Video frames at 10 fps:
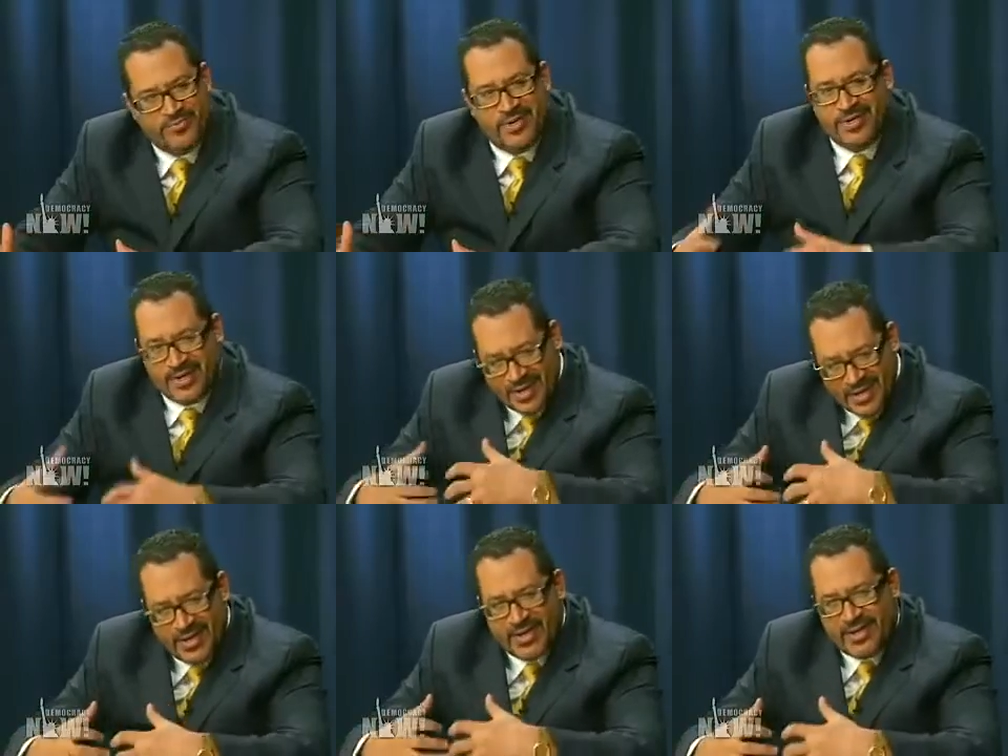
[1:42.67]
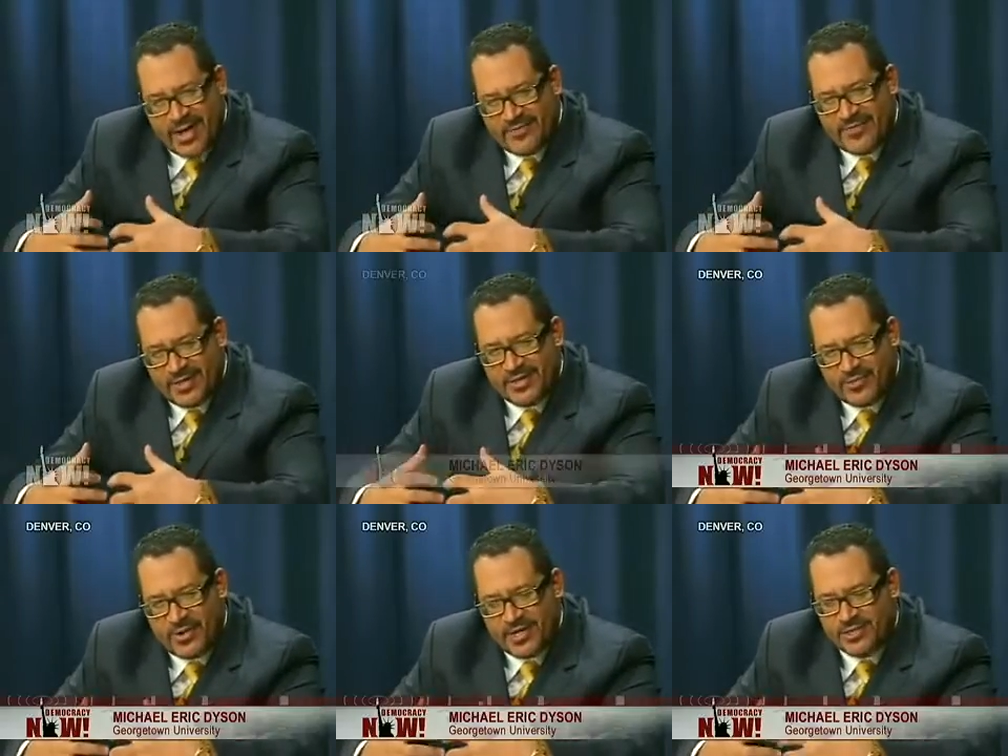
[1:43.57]
but not feeling the
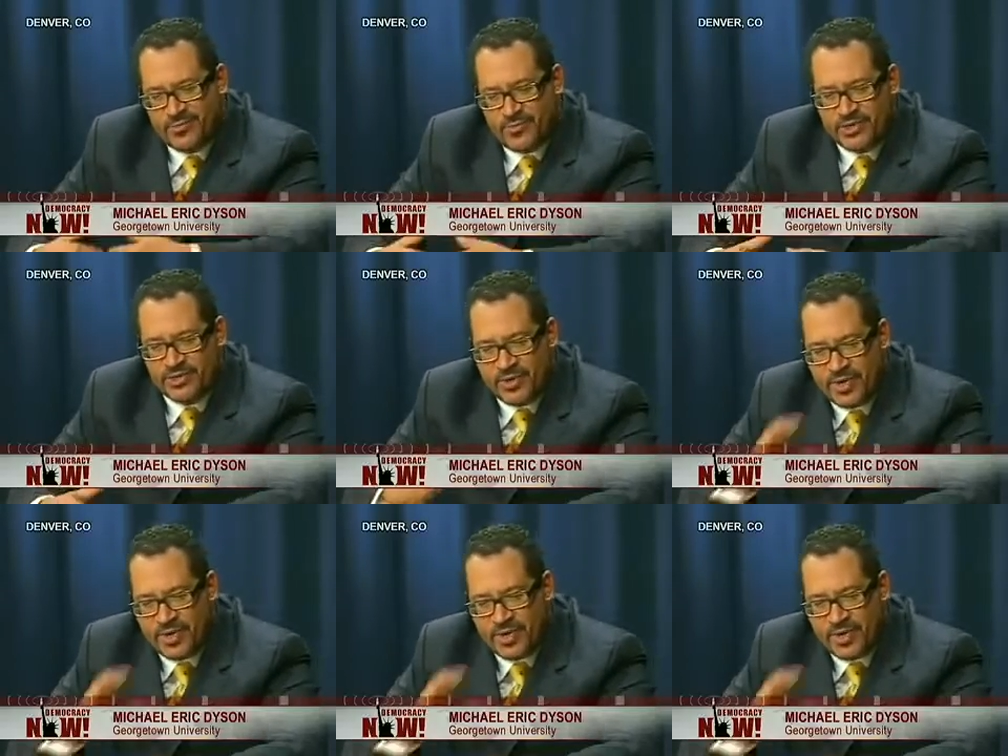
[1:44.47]
great inspiration.